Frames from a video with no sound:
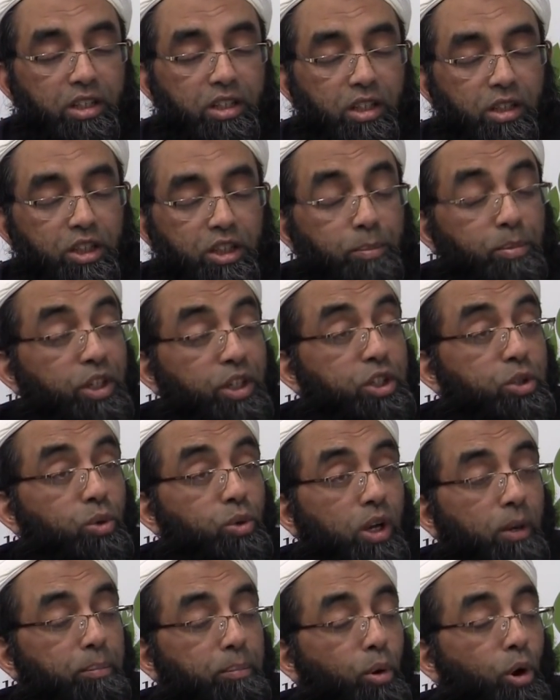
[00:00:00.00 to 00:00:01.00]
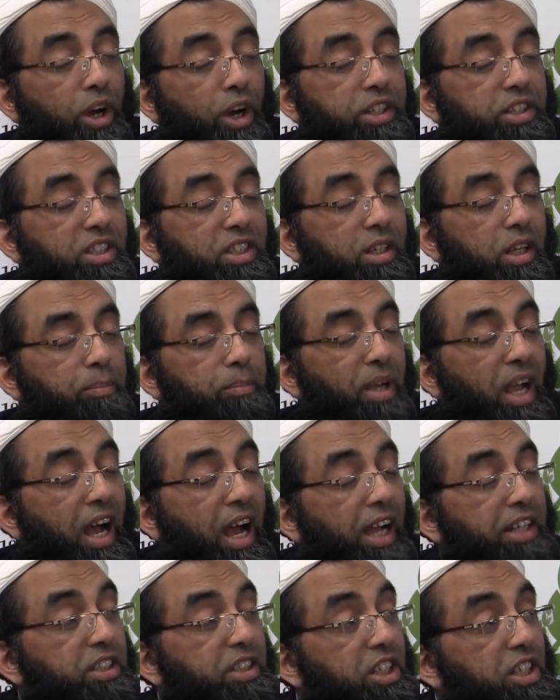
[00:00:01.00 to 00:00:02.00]
spiritual points
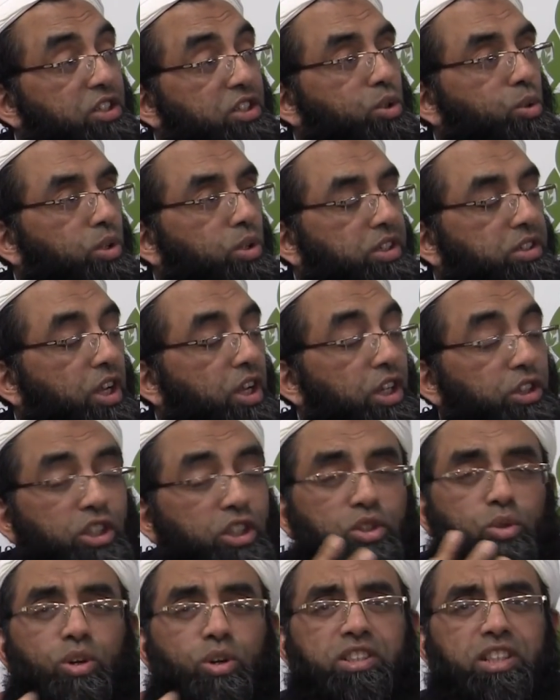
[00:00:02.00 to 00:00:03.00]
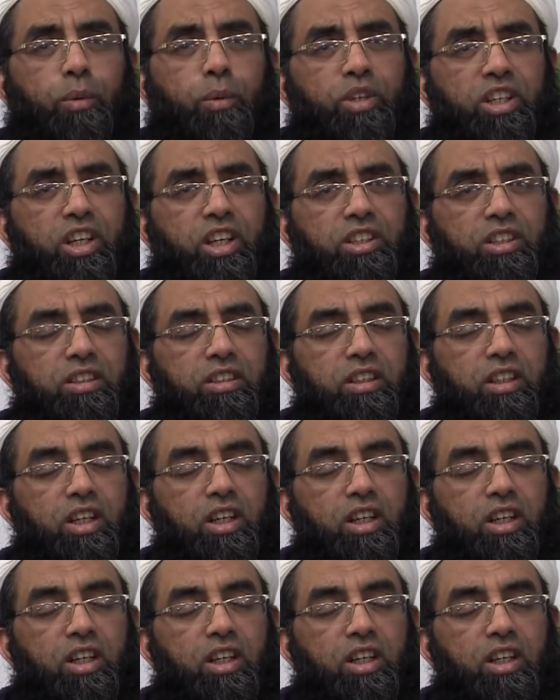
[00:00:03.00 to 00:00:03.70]
behind these surahs, the surahs that we read.